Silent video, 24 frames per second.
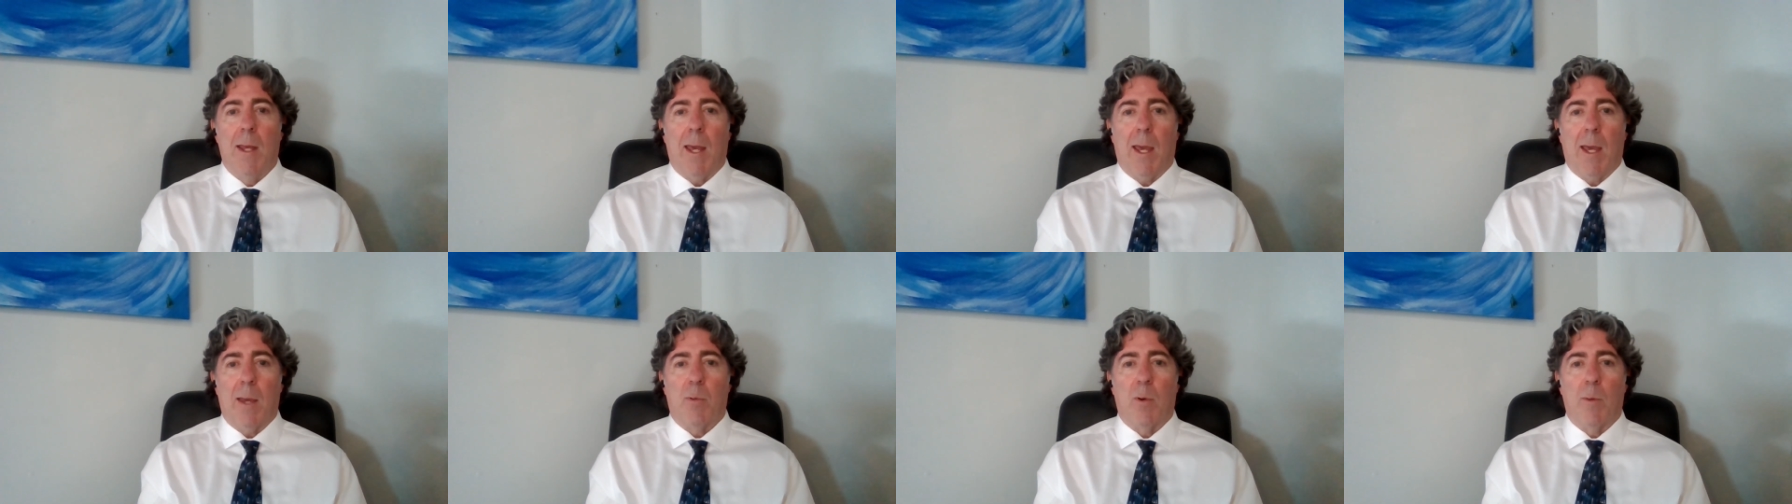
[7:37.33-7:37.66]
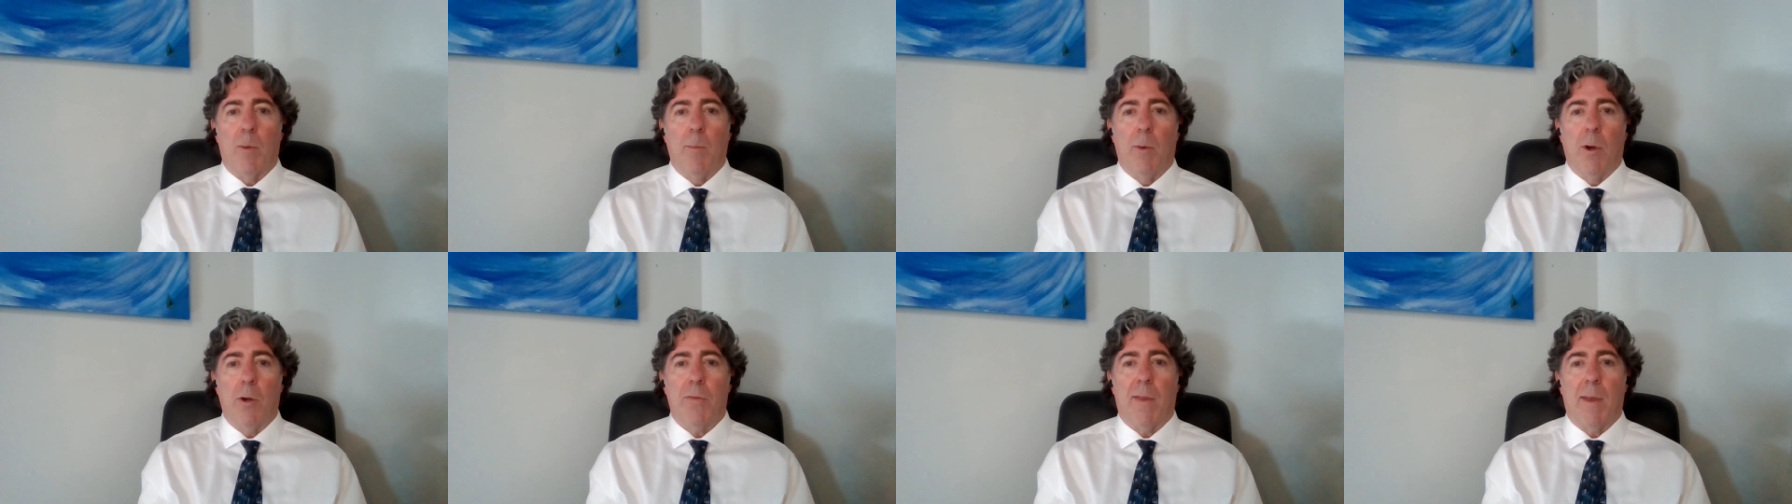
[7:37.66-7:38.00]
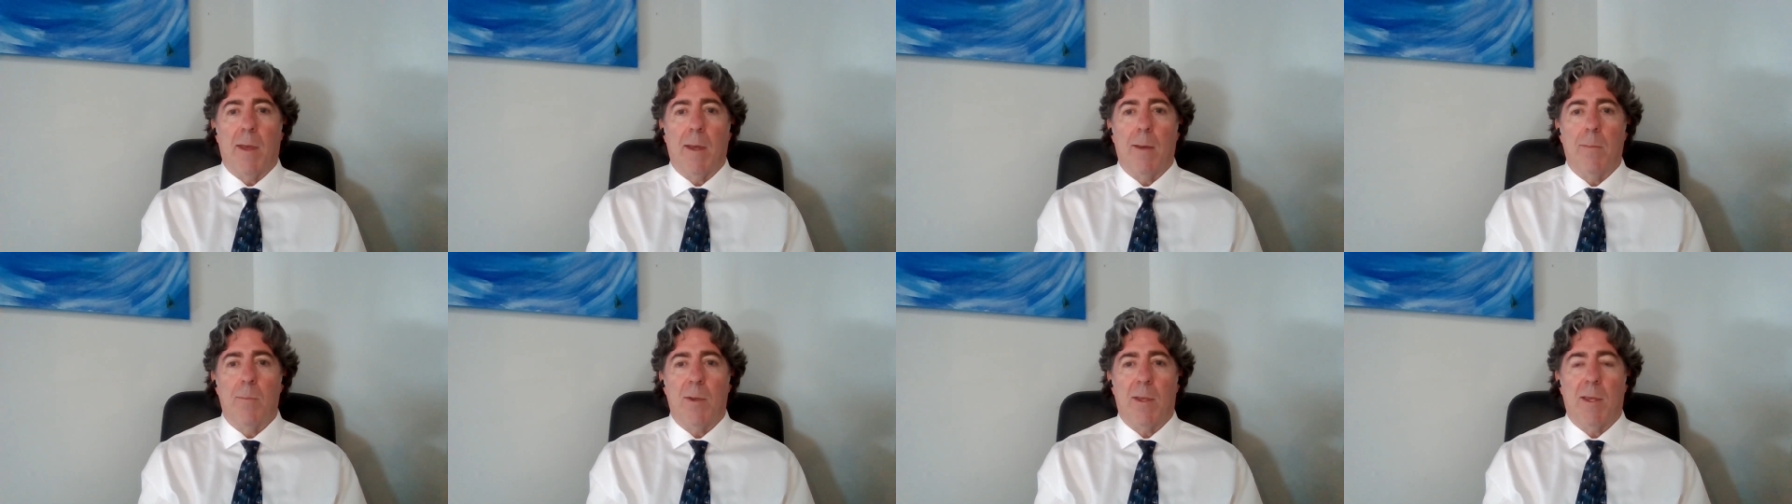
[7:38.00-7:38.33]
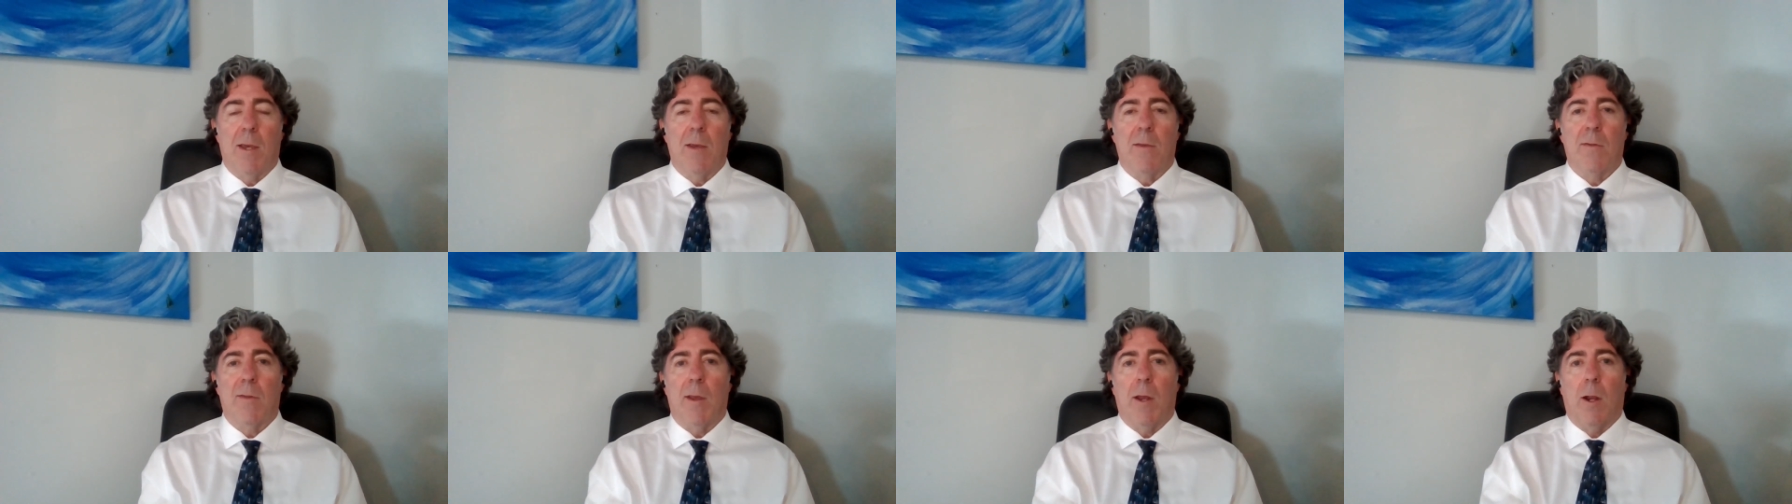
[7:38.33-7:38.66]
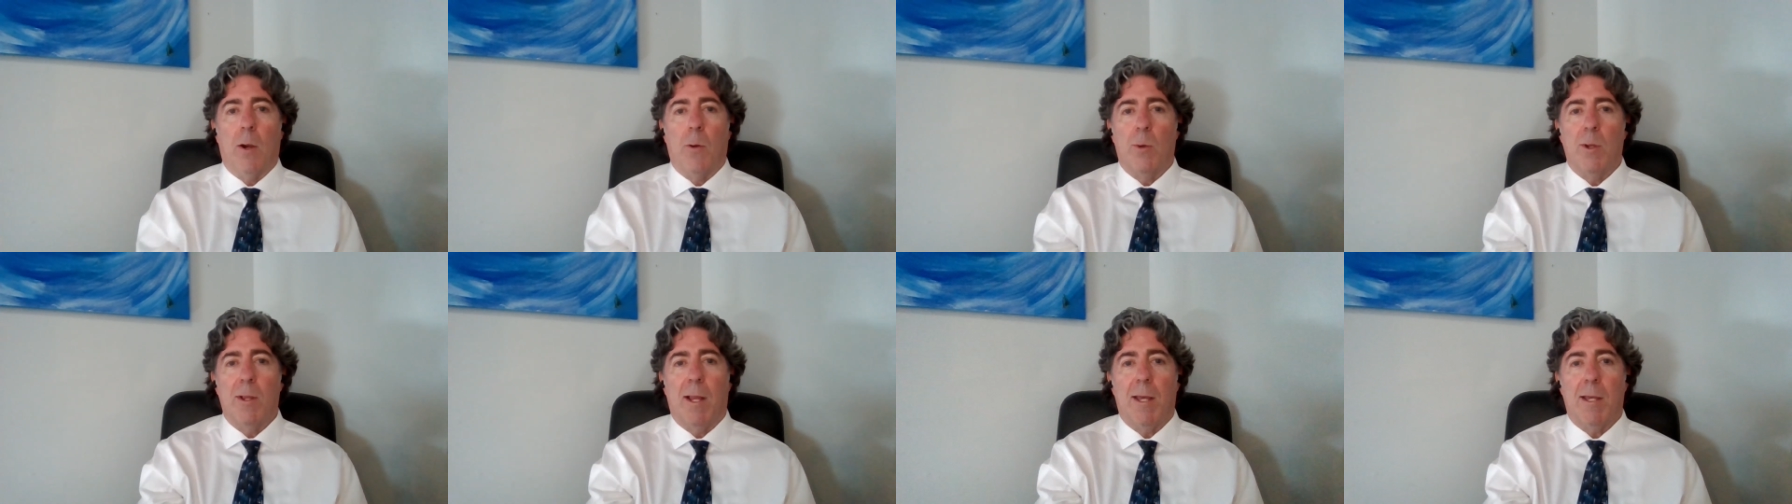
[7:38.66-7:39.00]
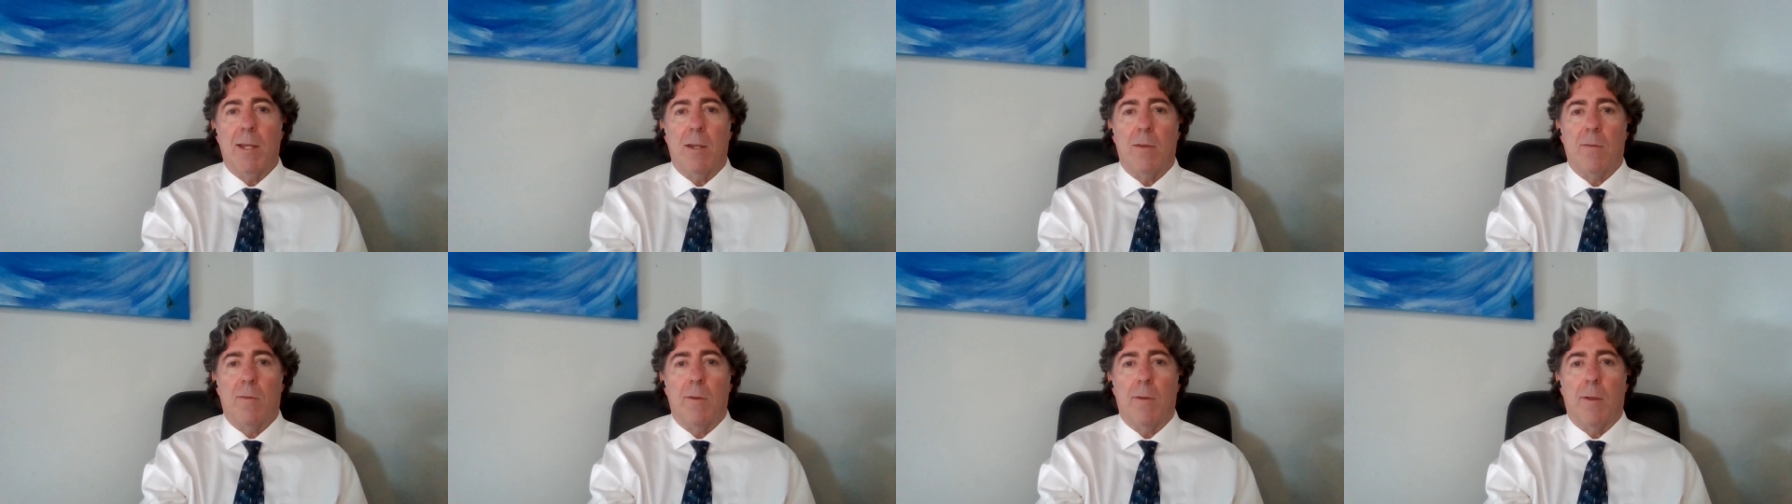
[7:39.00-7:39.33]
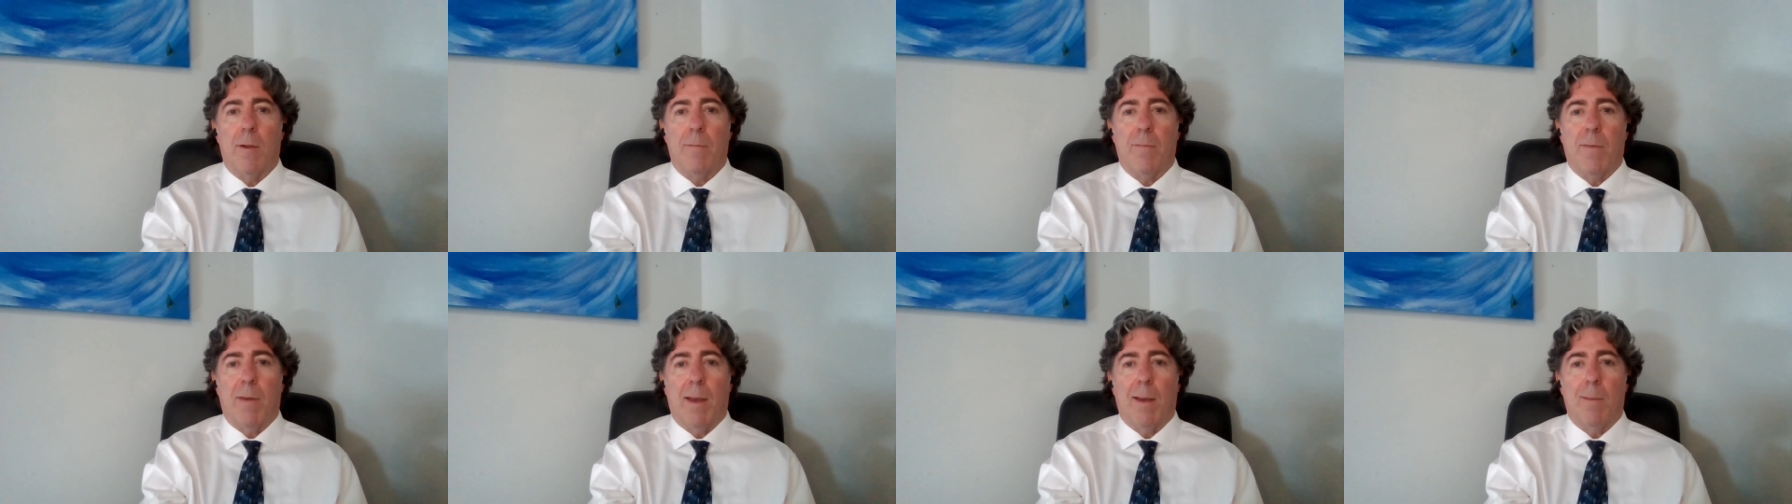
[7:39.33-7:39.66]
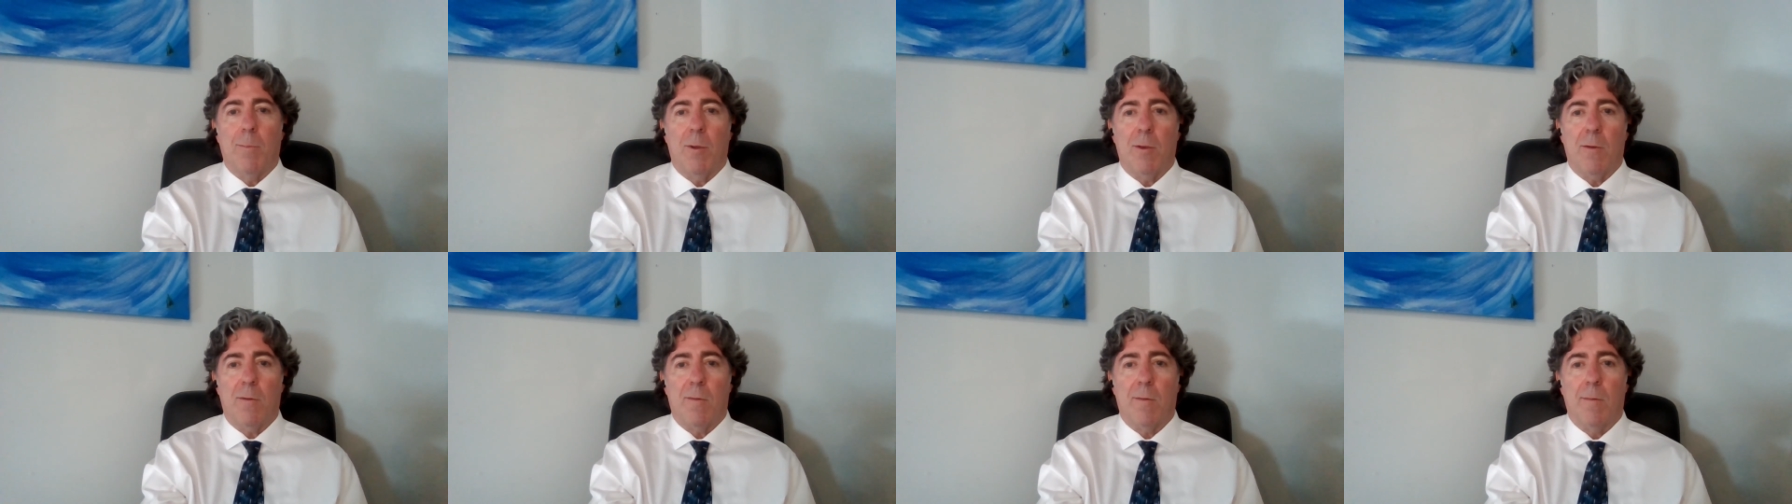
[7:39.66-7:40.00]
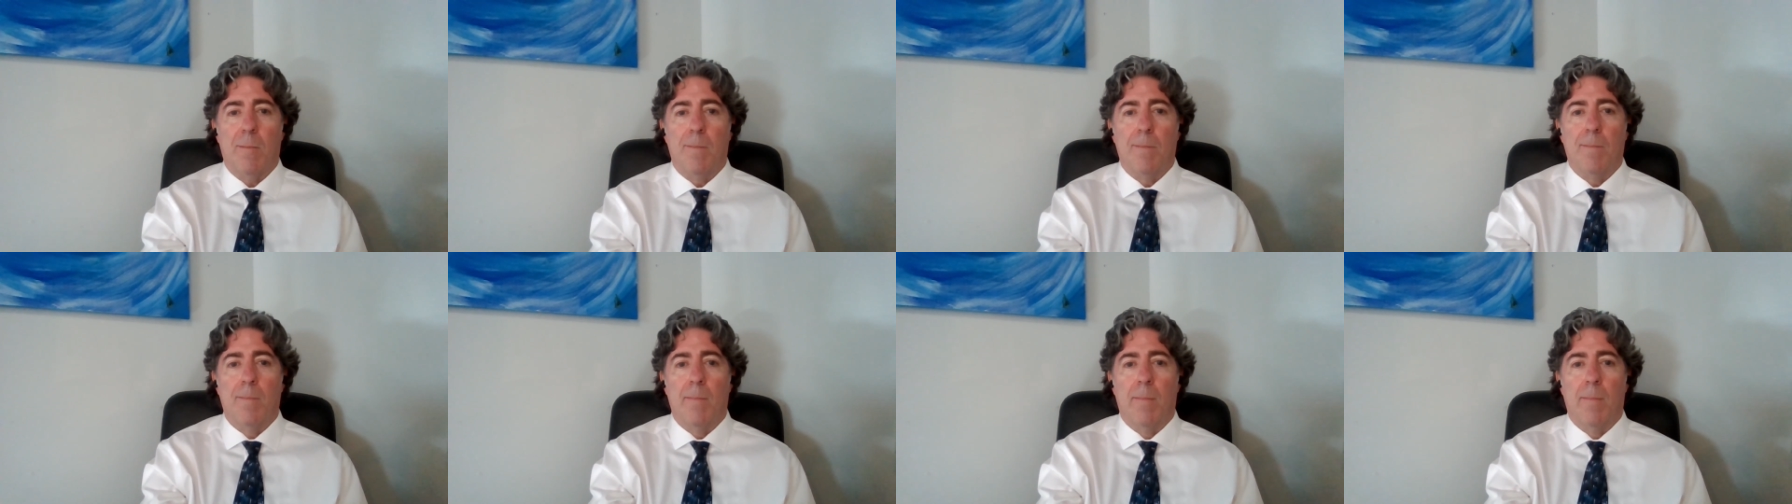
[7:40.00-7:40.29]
and promote them because they are related to their families.